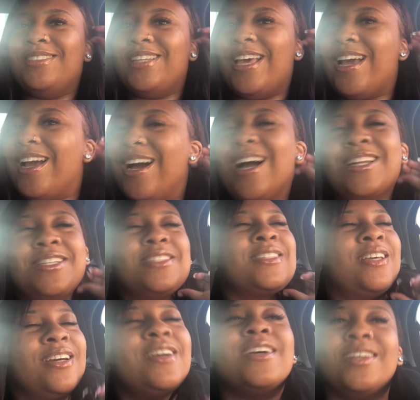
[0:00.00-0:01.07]
And God is
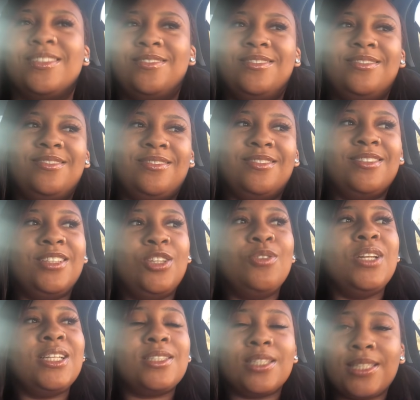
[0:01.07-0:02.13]
good. You
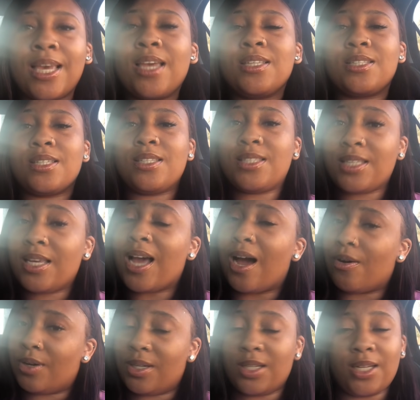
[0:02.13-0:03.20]
need to taste and see
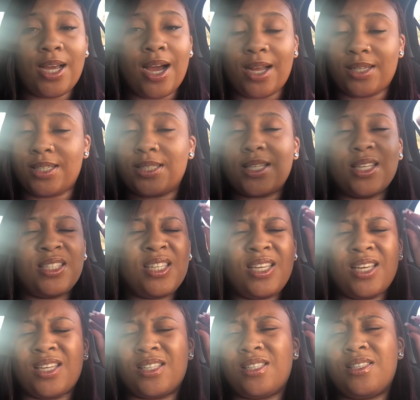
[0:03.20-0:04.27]
how good God is because He
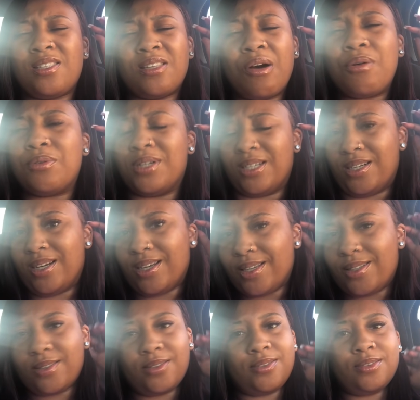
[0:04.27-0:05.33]
is so
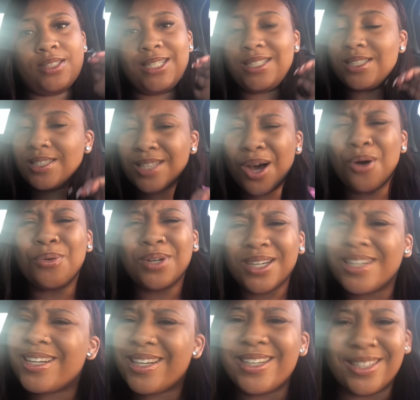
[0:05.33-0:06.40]
good. He's so
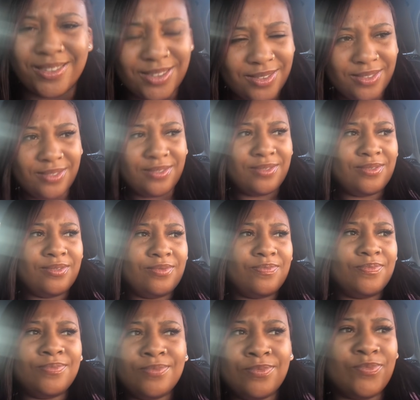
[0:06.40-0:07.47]
good.
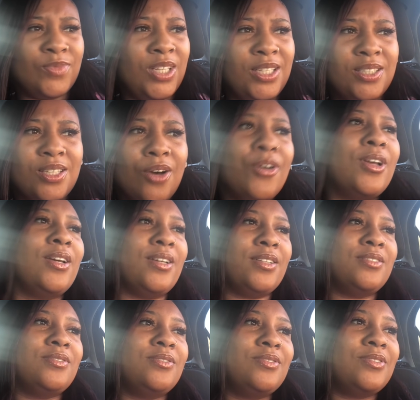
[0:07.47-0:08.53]
Mm, he's so good.
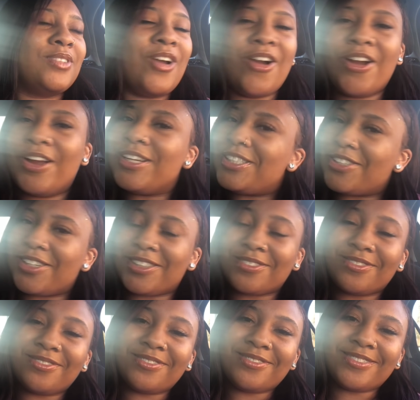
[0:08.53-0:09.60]
All right, y'all.
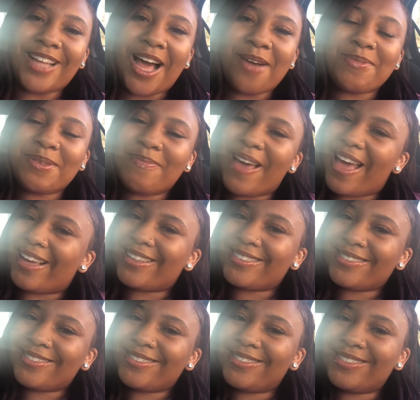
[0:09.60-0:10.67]
I'll be back.
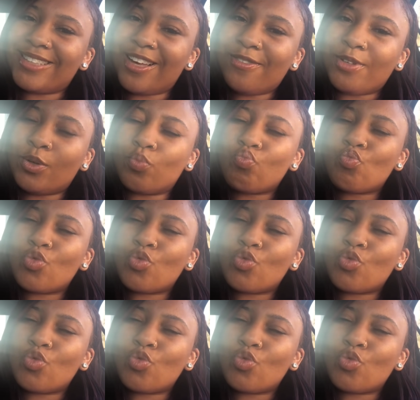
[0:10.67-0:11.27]
Love you.